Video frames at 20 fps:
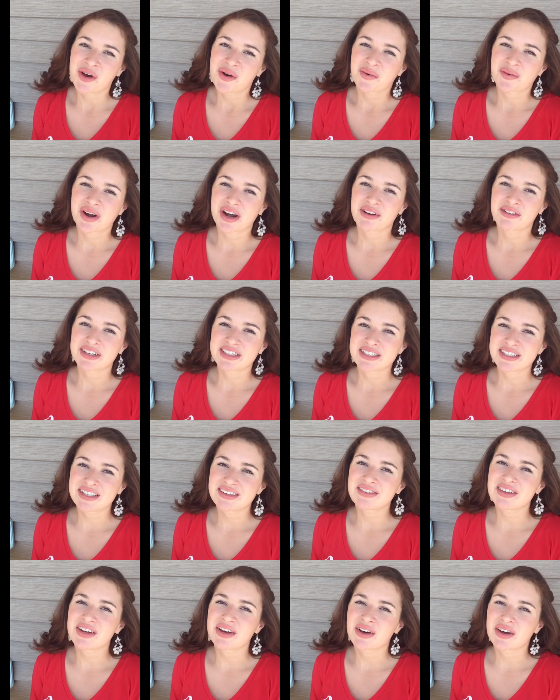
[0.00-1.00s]
When I
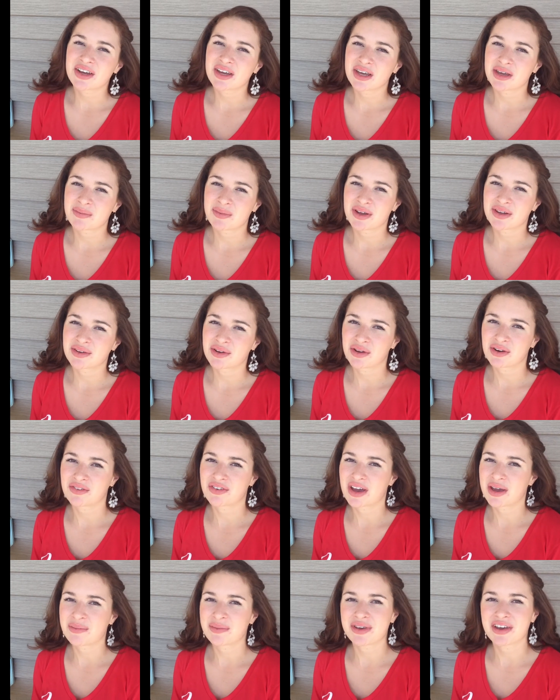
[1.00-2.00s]
received the email
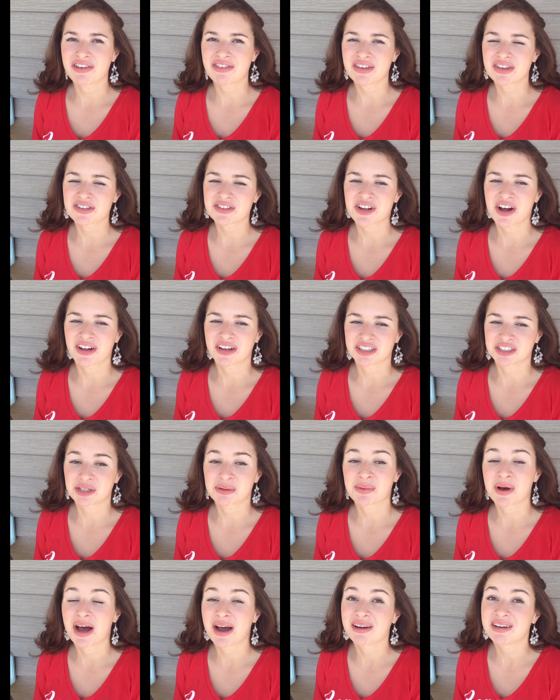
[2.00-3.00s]
notifying me of the
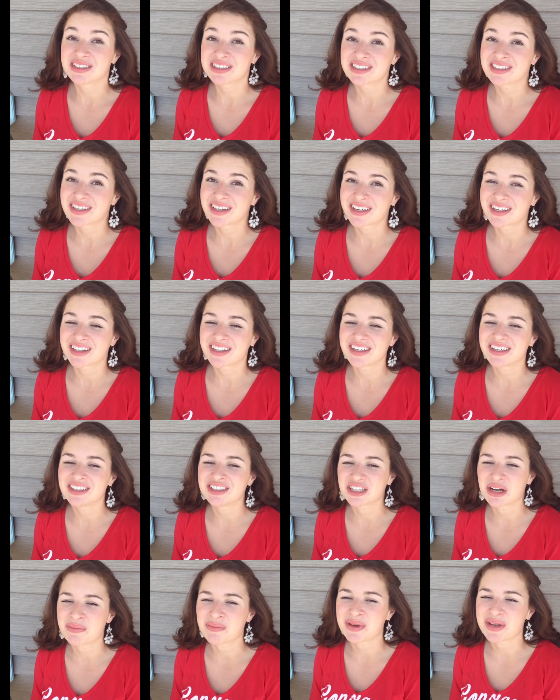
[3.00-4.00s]
scholarship, I was literally
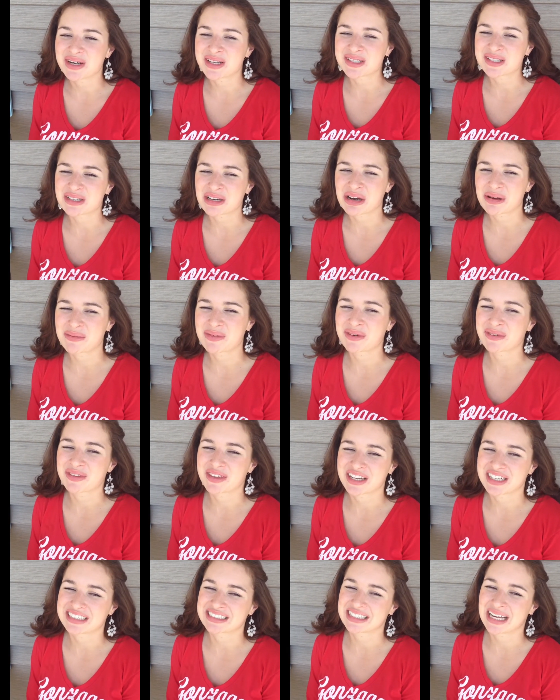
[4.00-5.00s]
jumping and screaming with
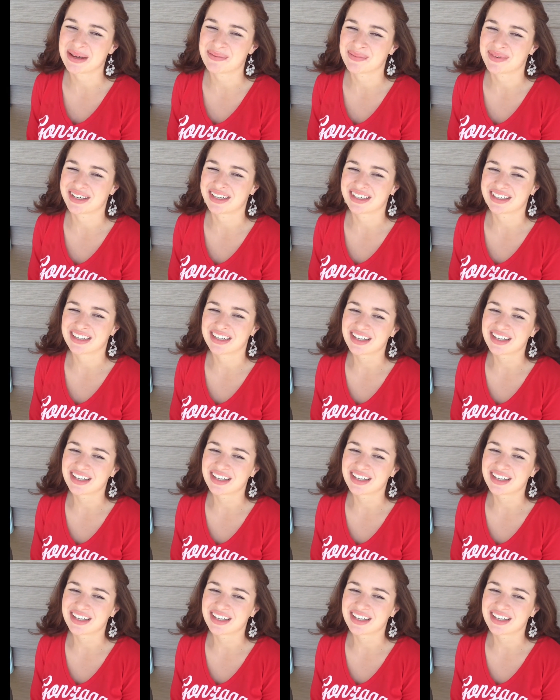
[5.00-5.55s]
excitement.